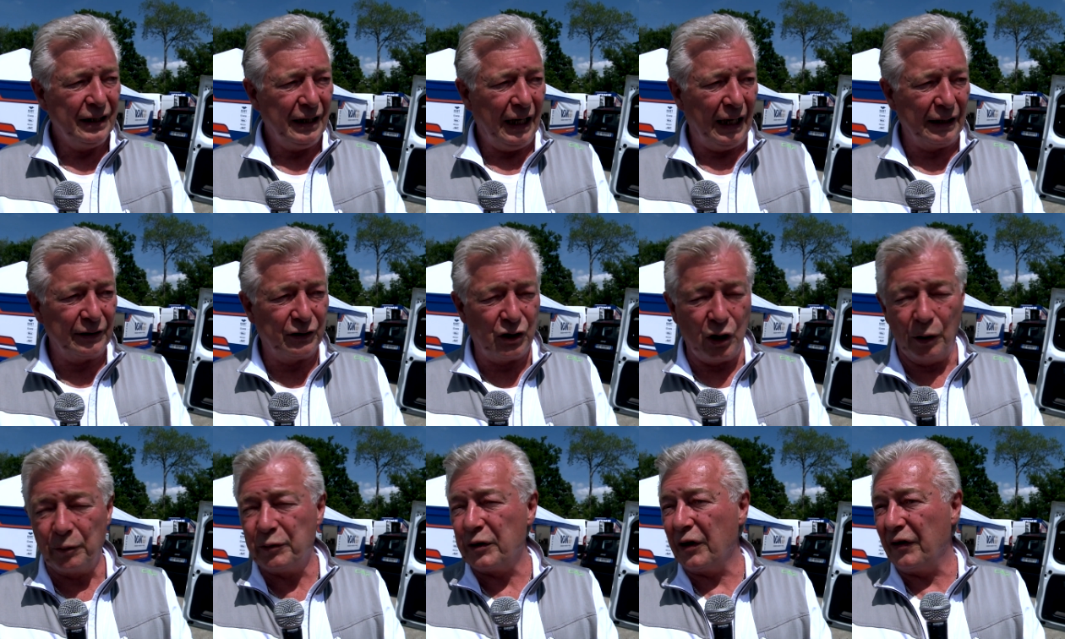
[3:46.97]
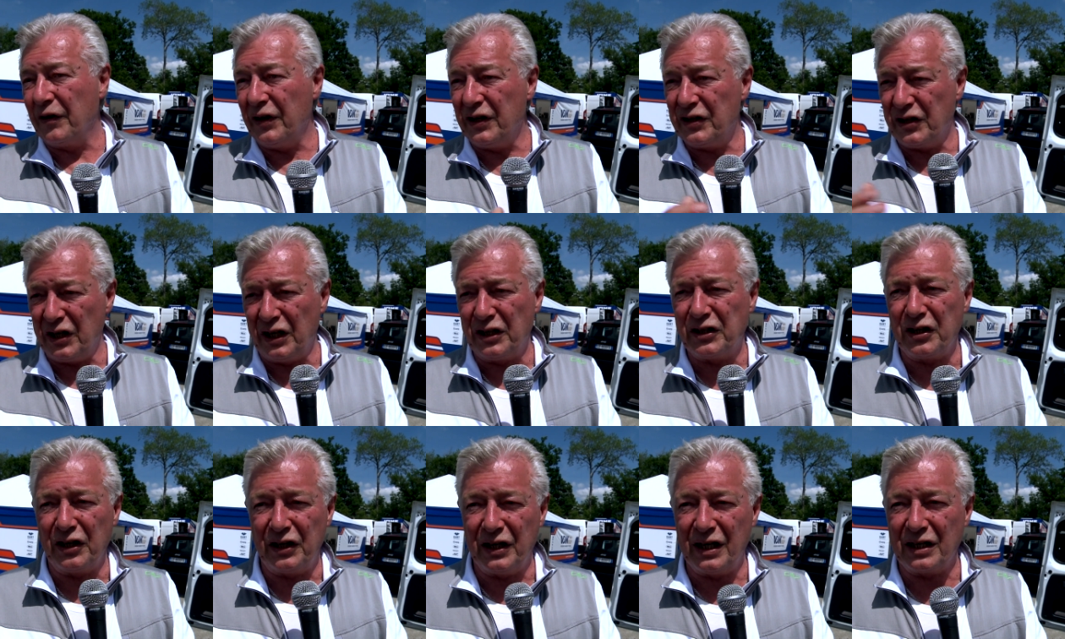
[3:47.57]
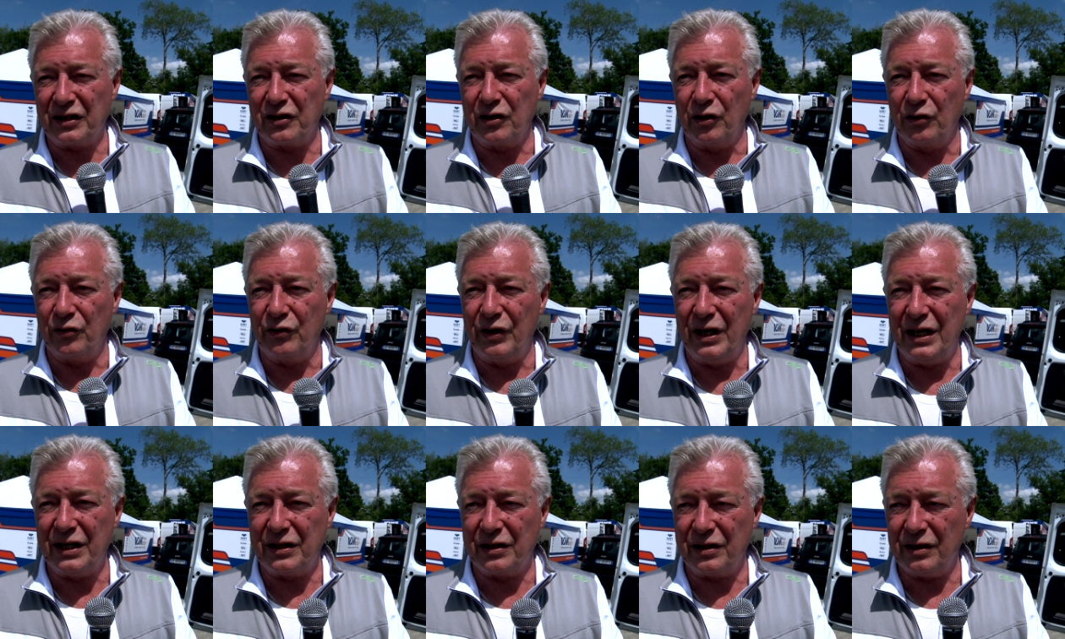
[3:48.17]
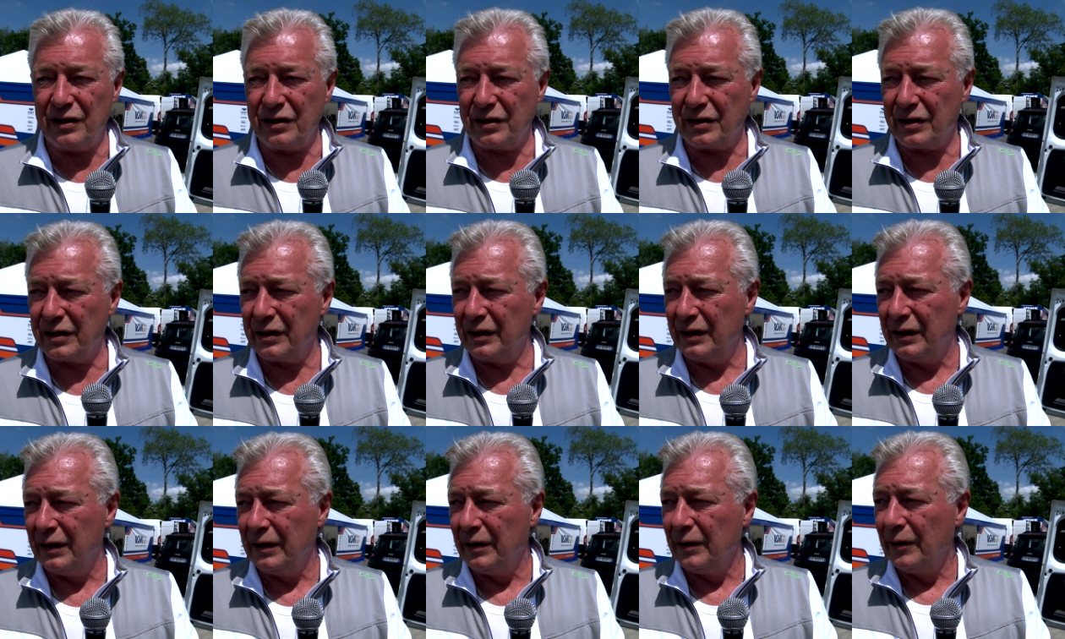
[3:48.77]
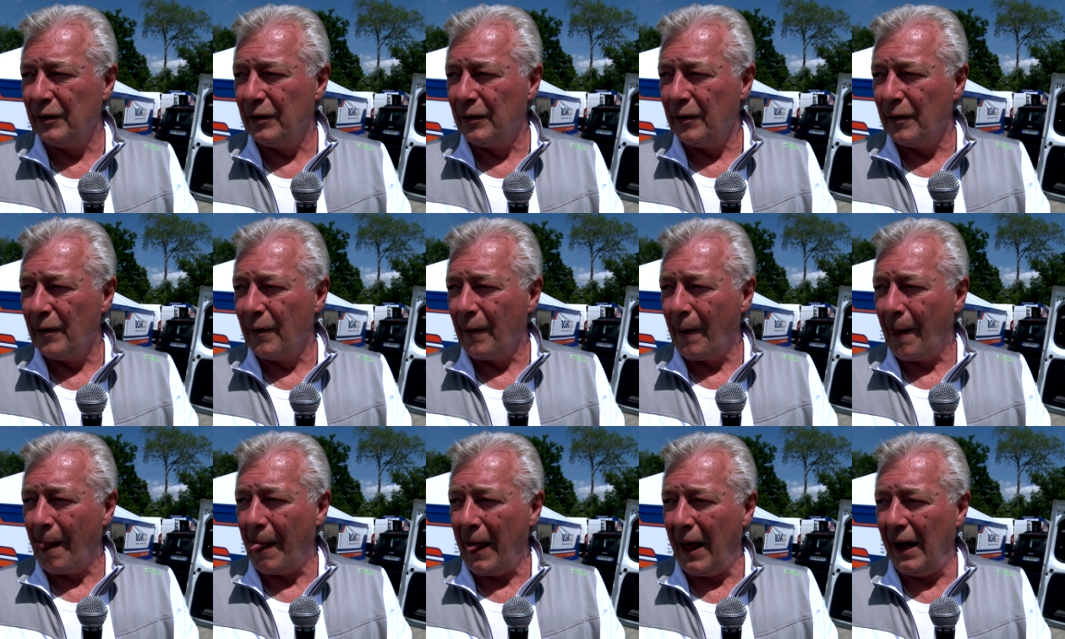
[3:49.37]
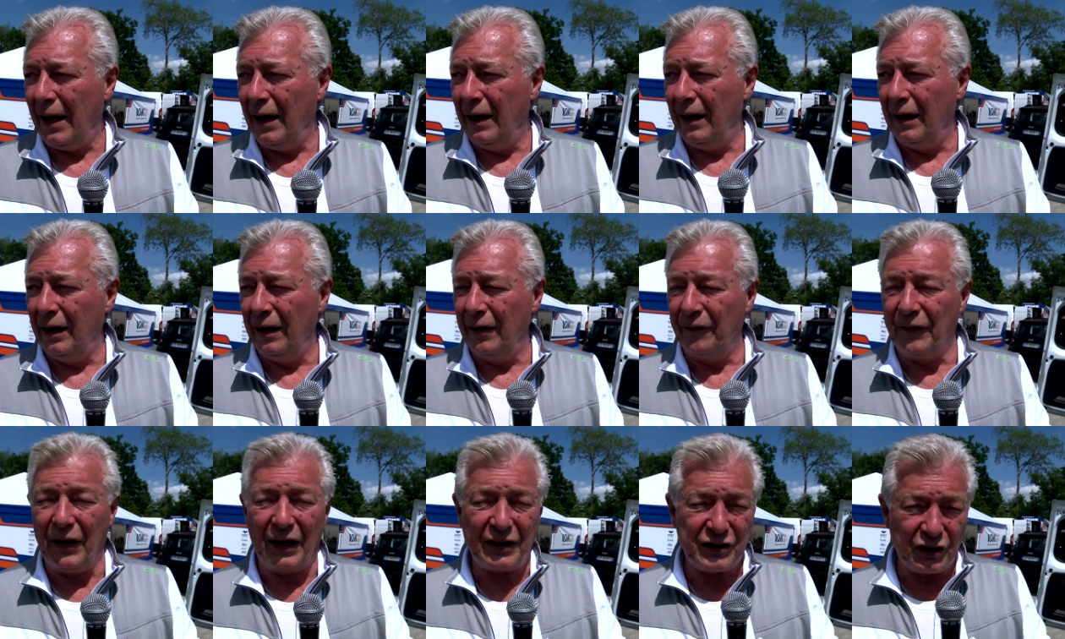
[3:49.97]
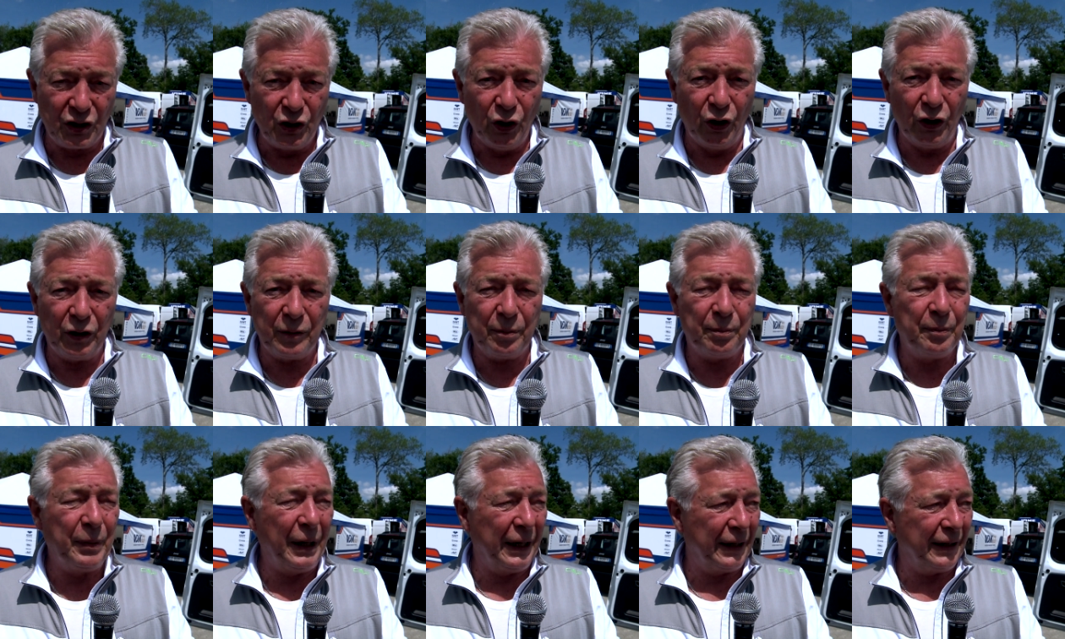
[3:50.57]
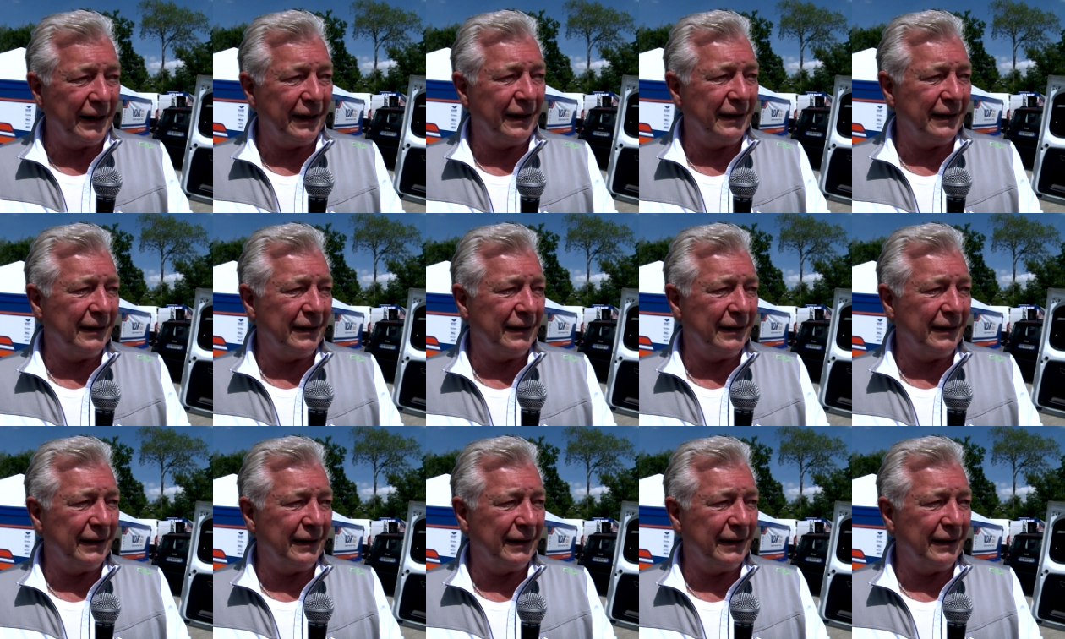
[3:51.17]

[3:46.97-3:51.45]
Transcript: and come to these international races. Uh, that's good, but